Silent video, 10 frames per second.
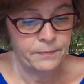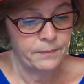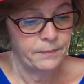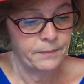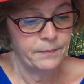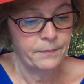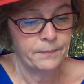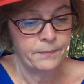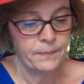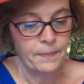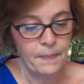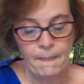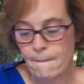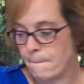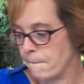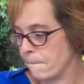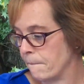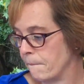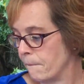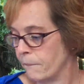
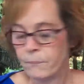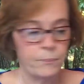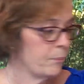Nothing is said.